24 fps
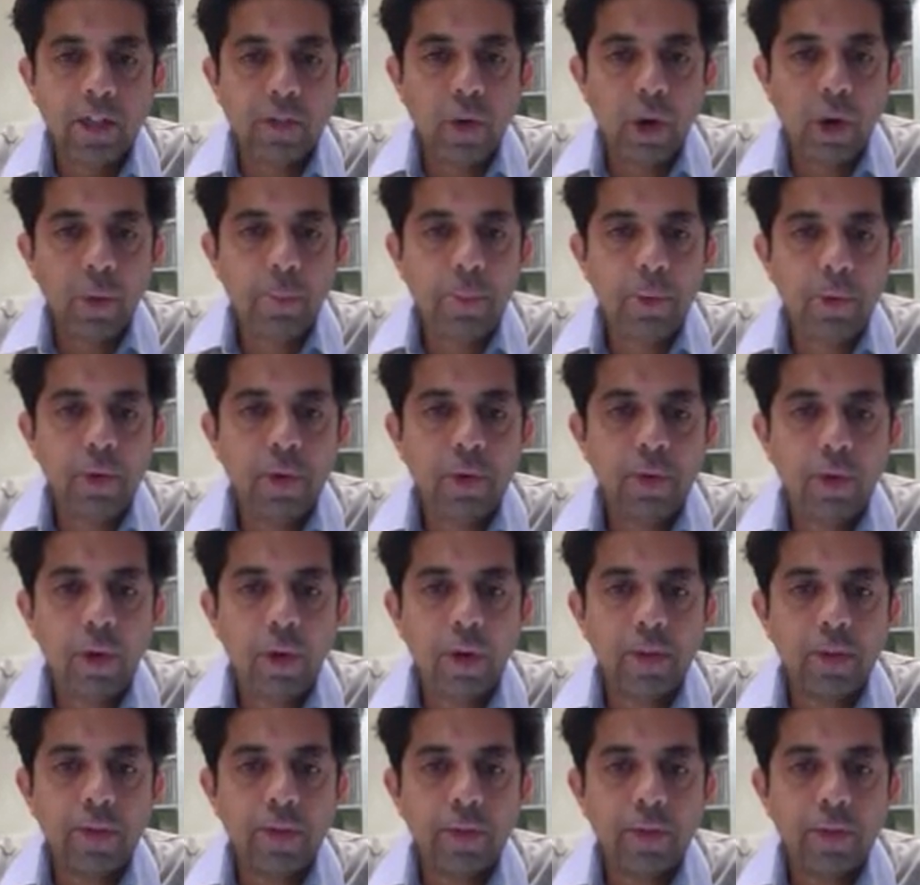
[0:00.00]
So Rockport,
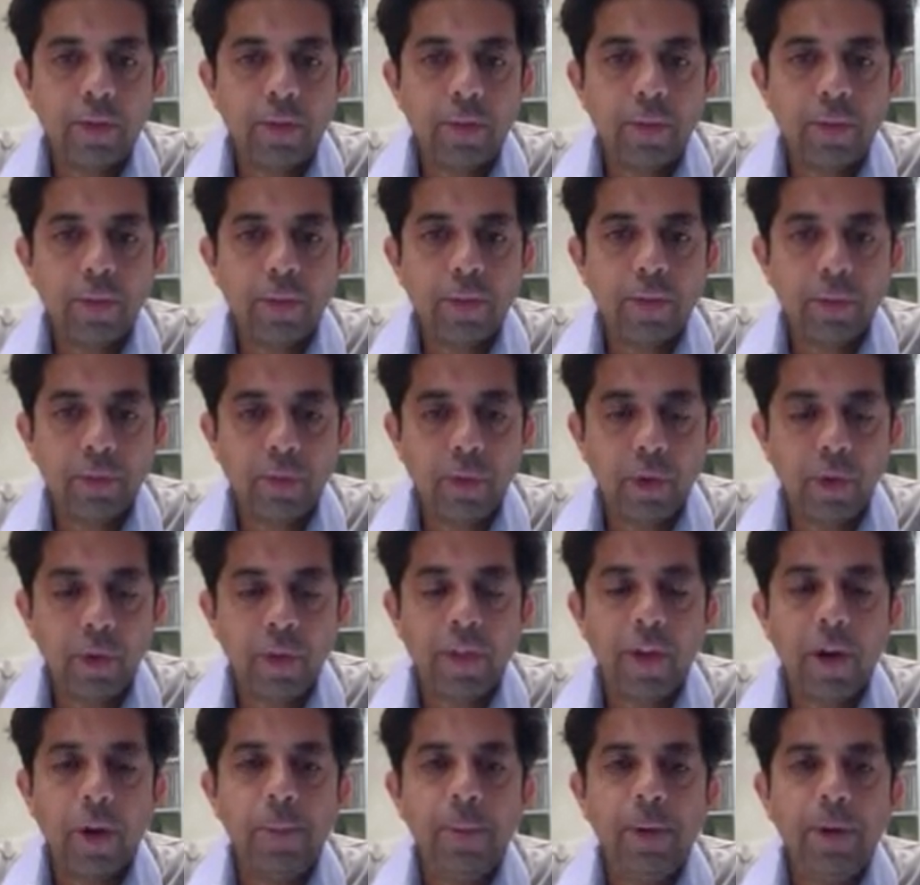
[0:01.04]

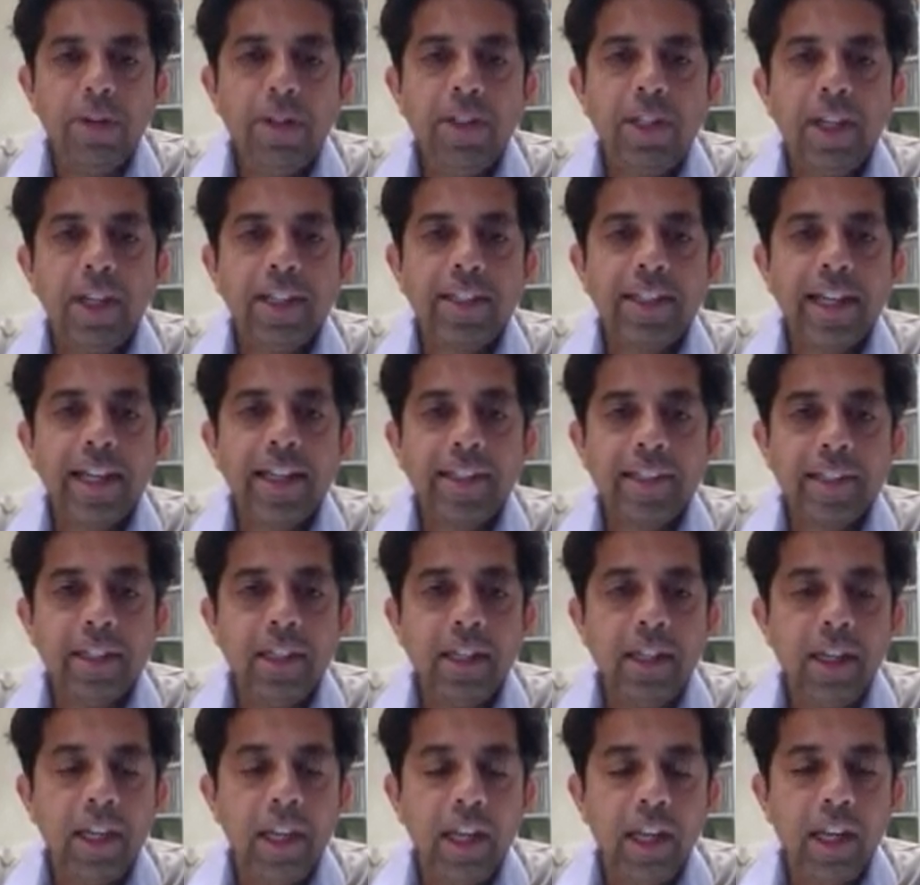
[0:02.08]
Roquefort Therapeutics, as an
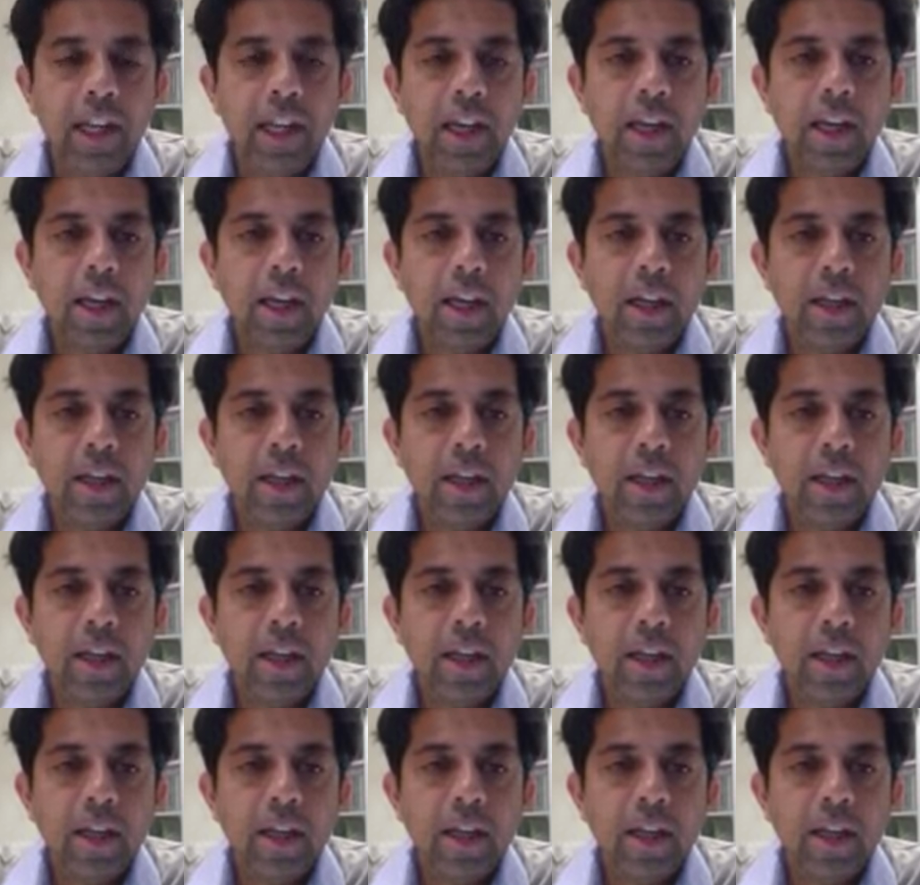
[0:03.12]
early